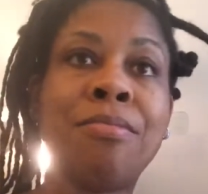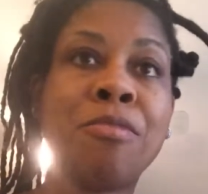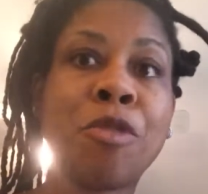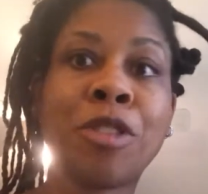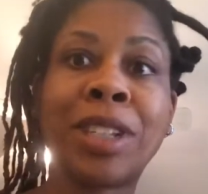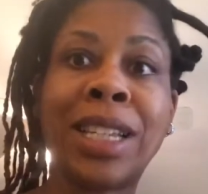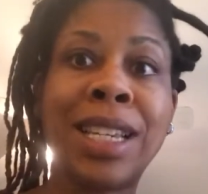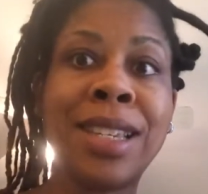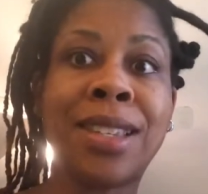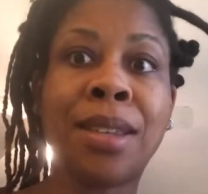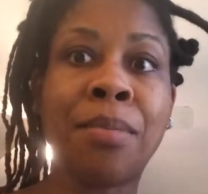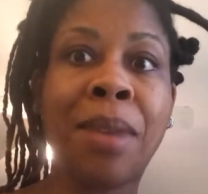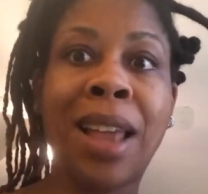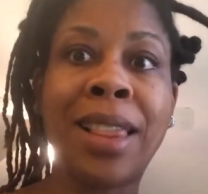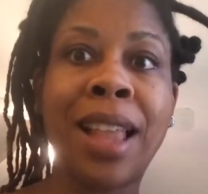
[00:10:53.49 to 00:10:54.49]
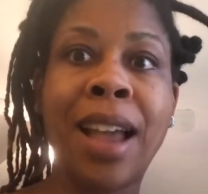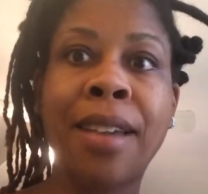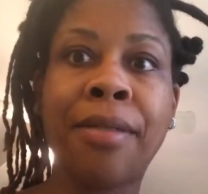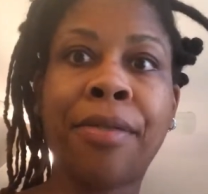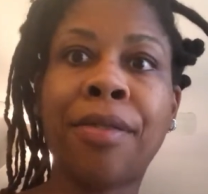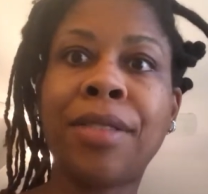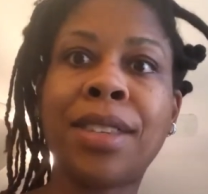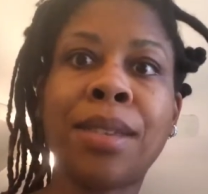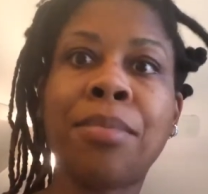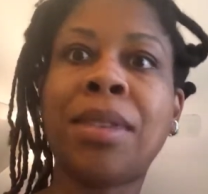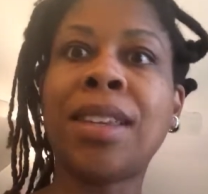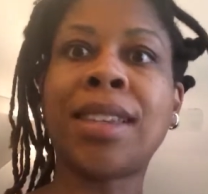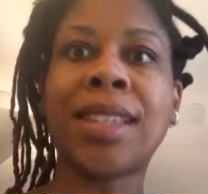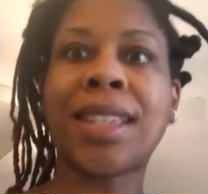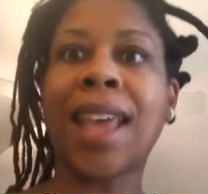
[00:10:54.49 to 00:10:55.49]
release in my life.
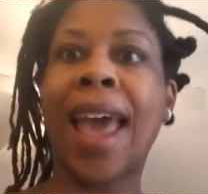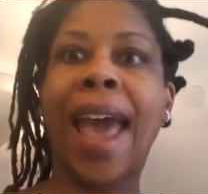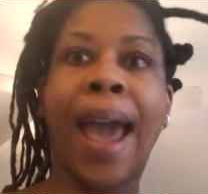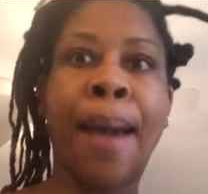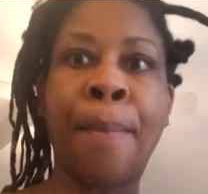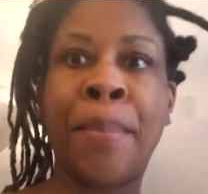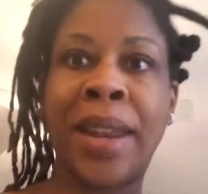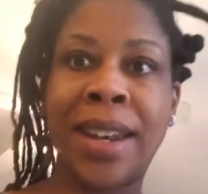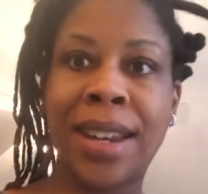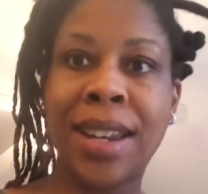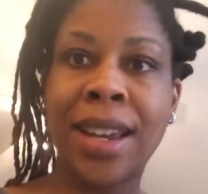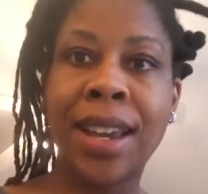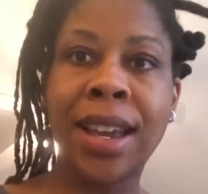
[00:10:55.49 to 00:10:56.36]
Something's happened.